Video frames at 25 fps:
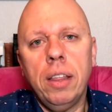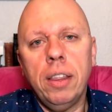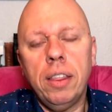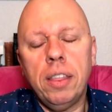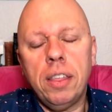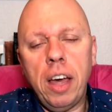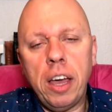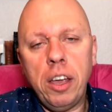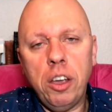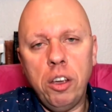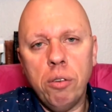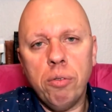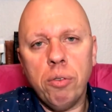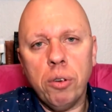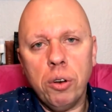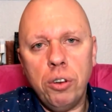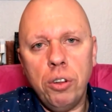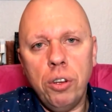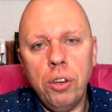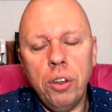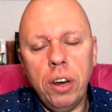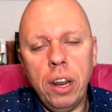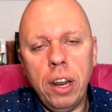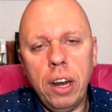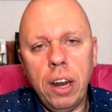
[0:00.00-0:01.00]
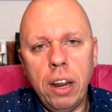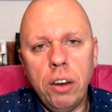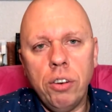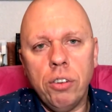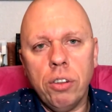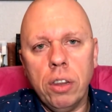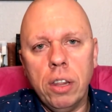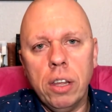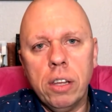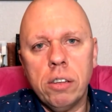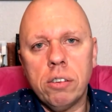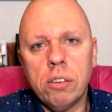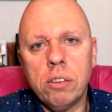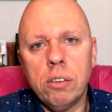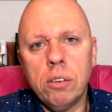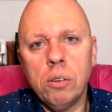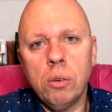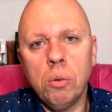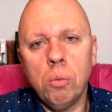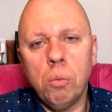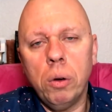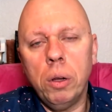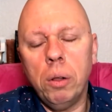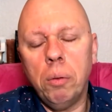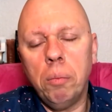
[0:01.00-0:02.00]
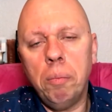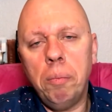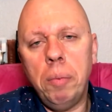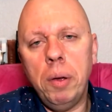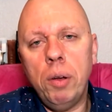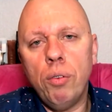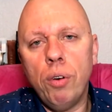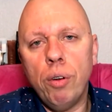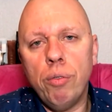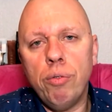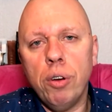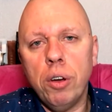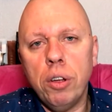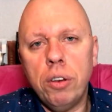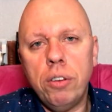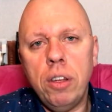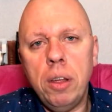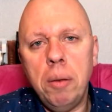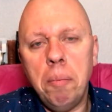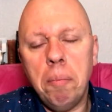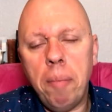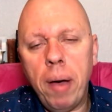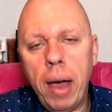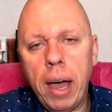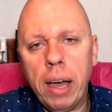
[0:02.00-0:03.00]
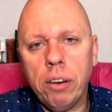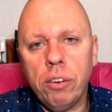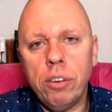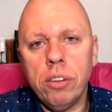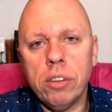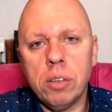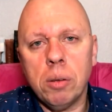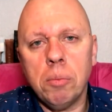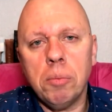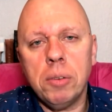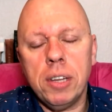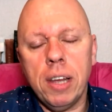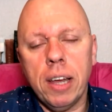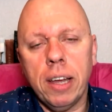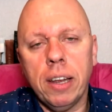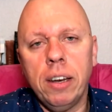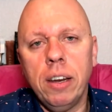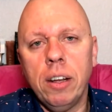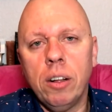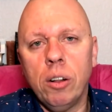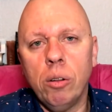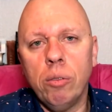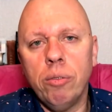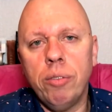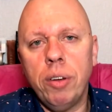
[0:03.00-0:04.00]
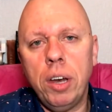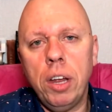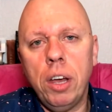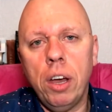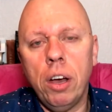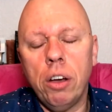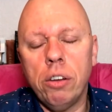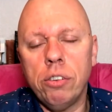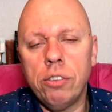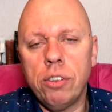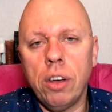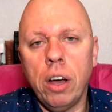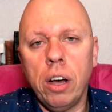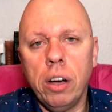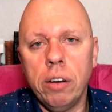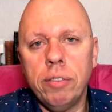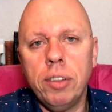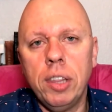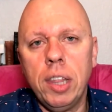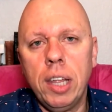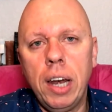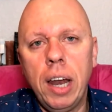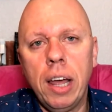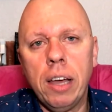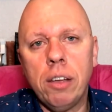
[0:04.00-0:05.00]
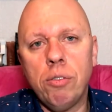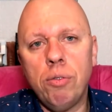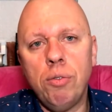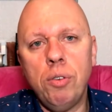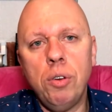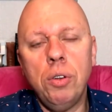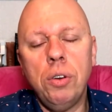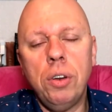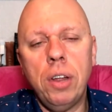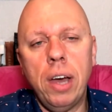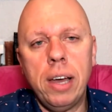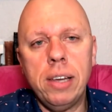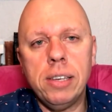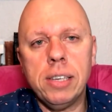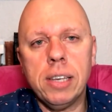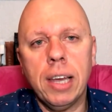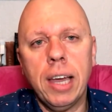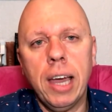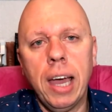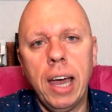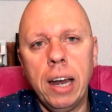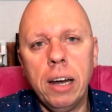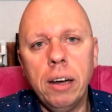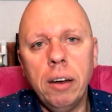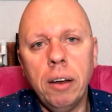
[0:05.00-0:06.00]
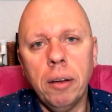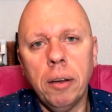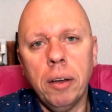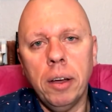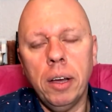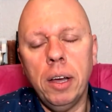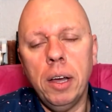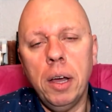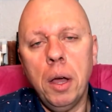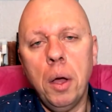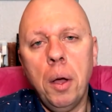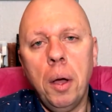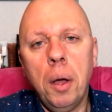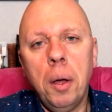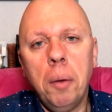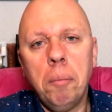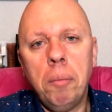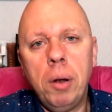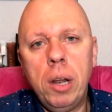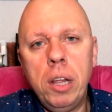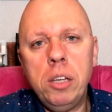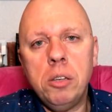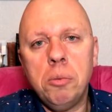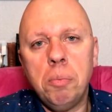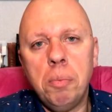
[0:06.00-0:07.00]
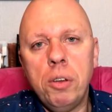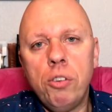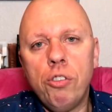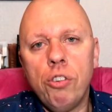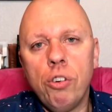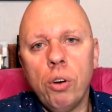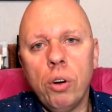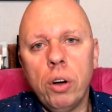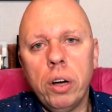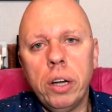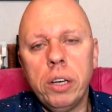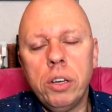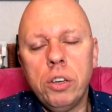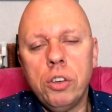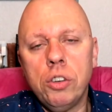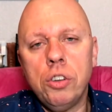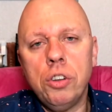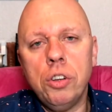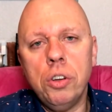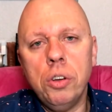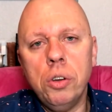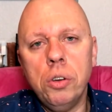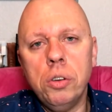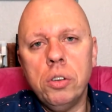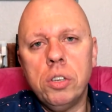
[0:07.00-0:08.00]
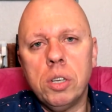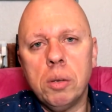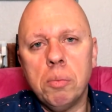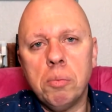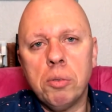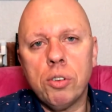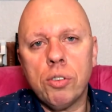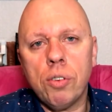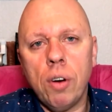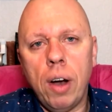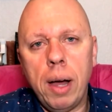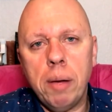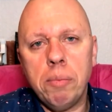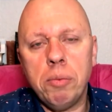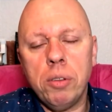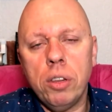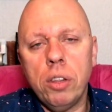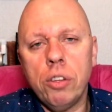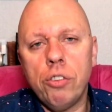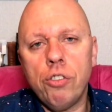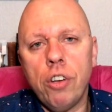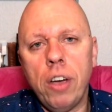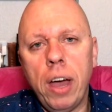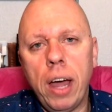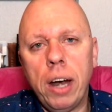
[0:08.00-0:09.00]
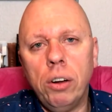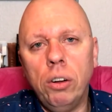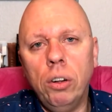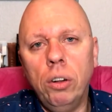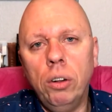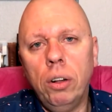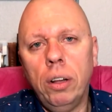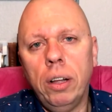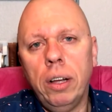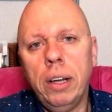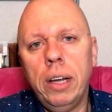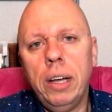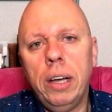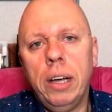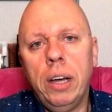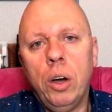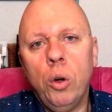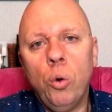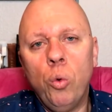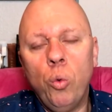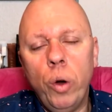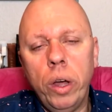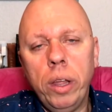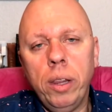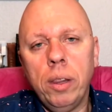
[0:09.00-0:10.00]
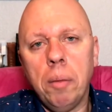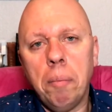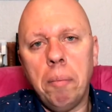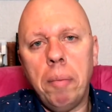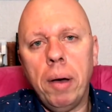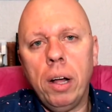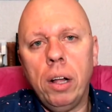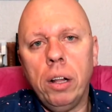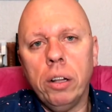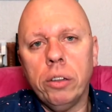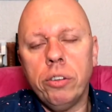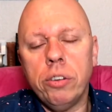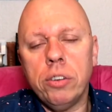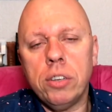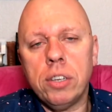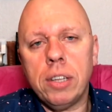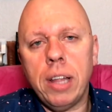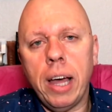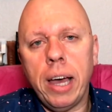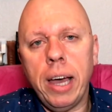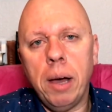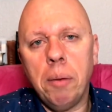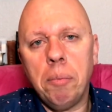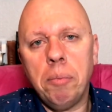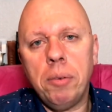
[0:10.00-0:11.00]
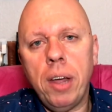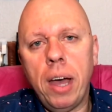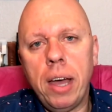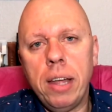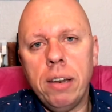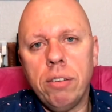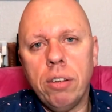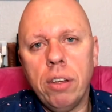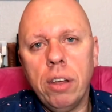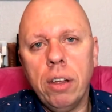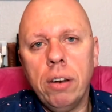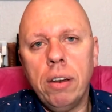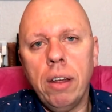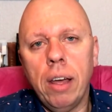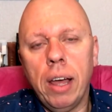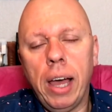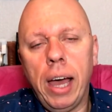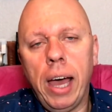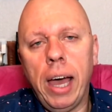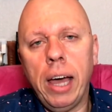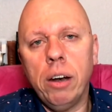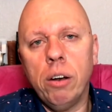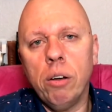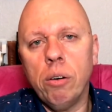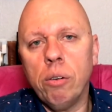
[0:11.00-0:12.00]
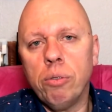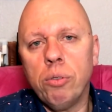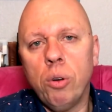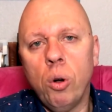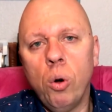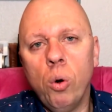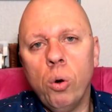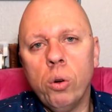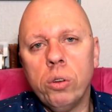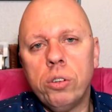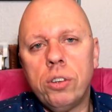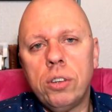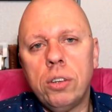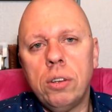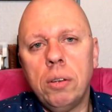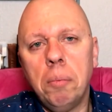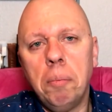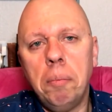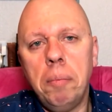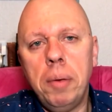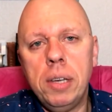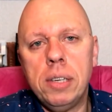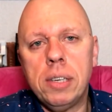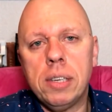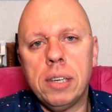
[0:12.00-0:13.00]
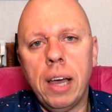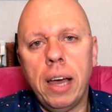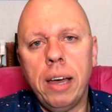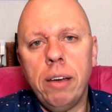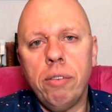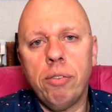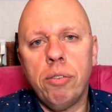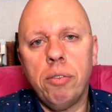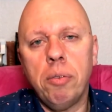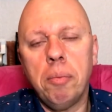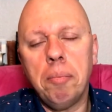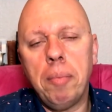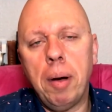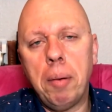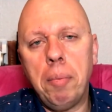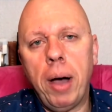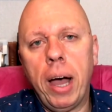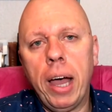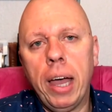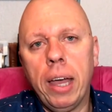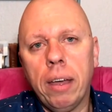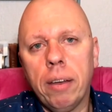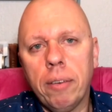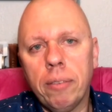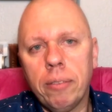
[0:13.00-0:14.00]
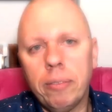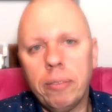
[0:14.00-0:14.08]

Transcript: Thank you for tuning into this. We'll be reverting back to some technical videos over the next few days again. Please be sure to subscribe to the channel, ring the bell to stay updated, and of course, be safe. Bye-bye.